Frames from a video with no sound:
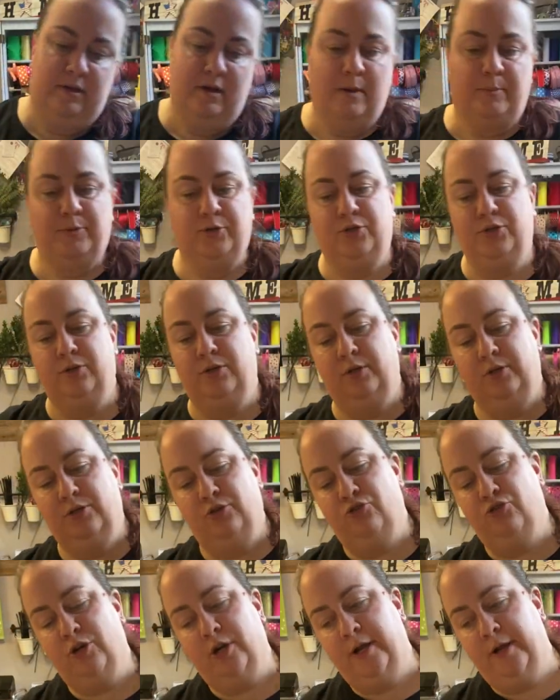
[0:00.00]
an opportunity to
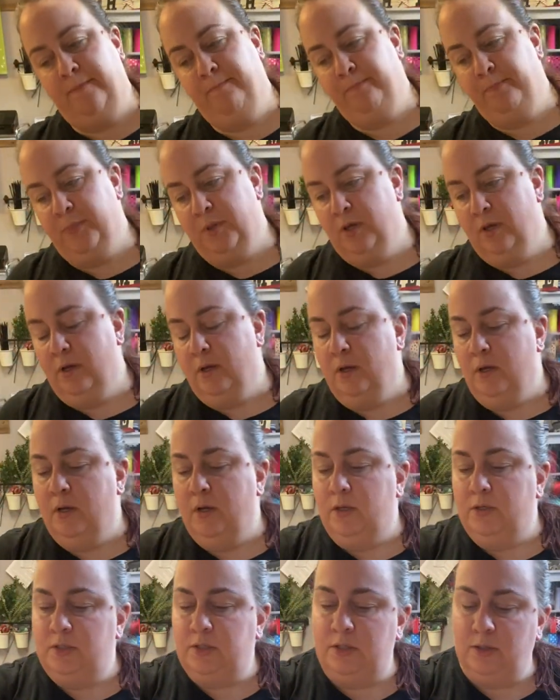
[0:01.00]
dry.
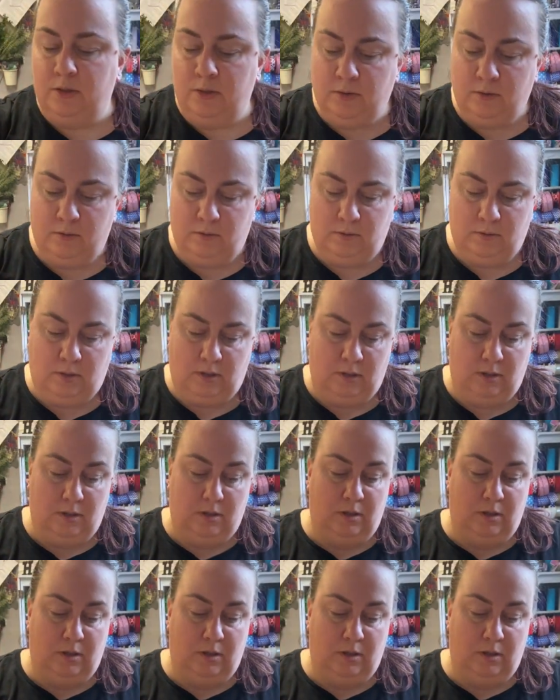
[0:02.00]
So